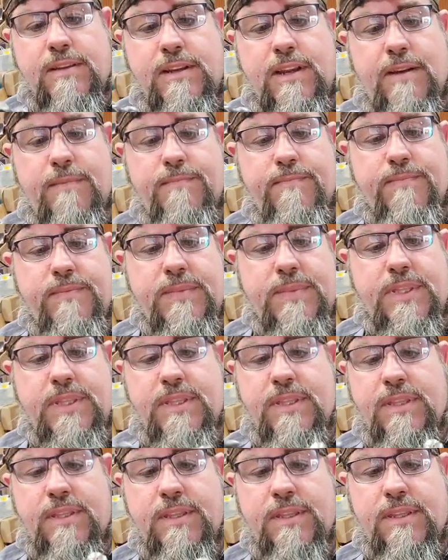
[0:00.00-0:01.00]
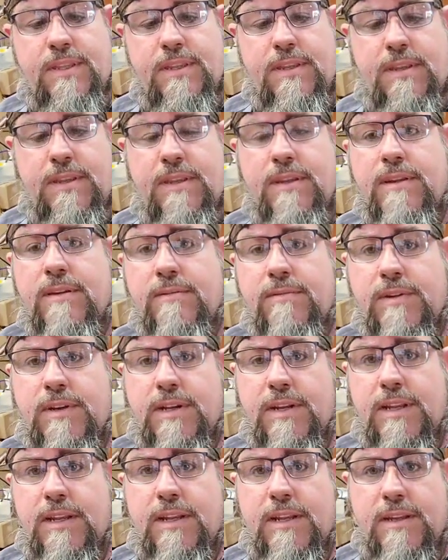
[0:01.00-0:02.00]
yep.
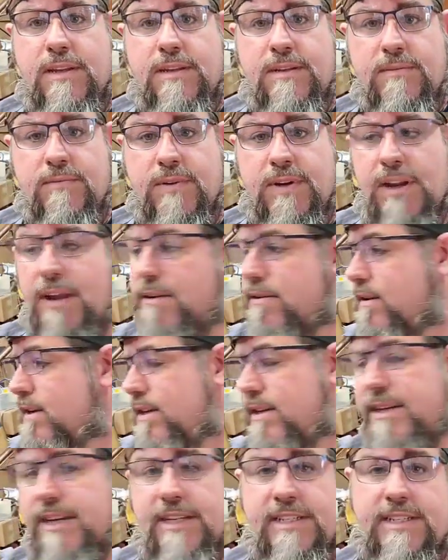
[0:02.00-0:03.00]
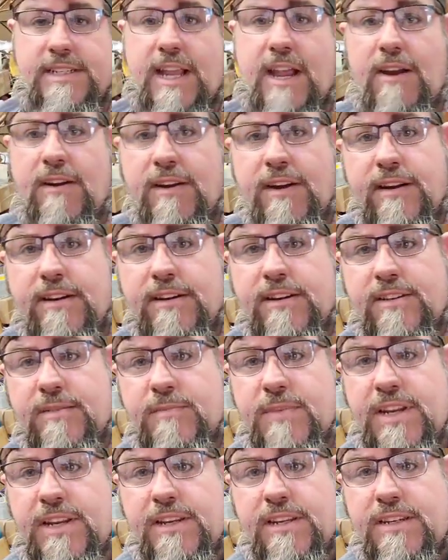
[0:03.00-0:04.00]
We're gonna look at this saw here in just a
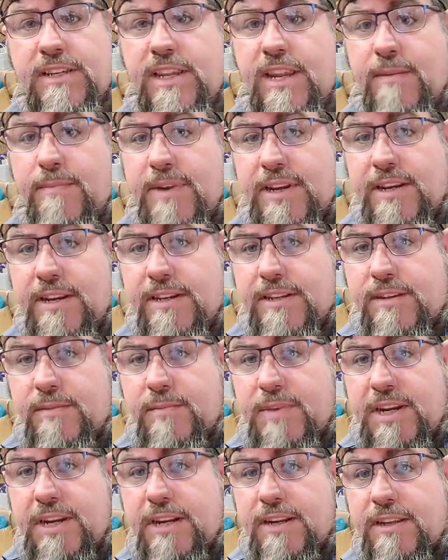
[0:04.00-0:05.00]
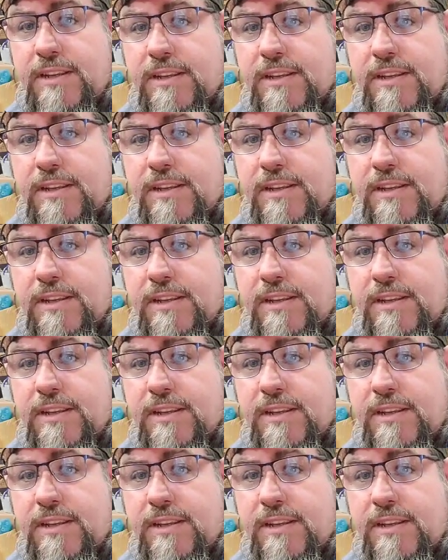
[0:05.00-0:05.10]
minute. Just give me just a minute.